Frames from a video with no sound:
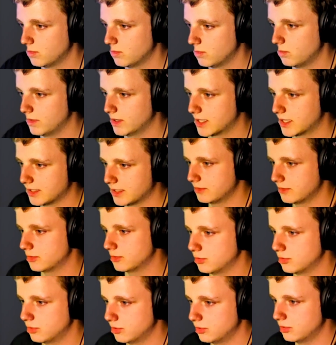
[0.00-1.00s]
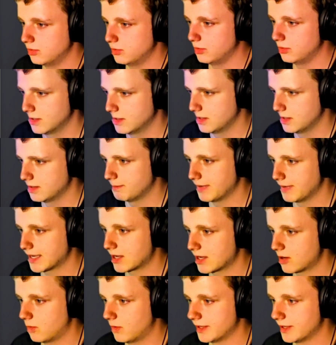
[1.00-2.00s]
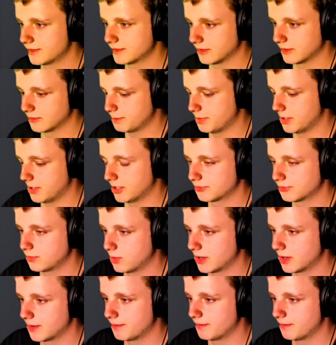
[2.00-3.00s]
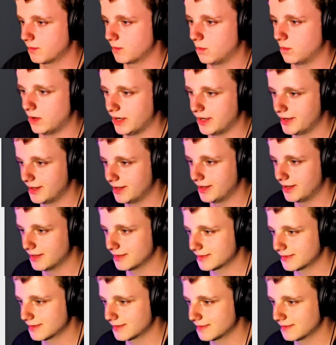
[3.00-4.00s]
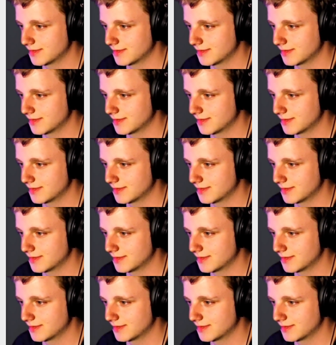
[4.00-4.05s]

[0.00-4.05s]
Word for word: We can do macOS as password, why not?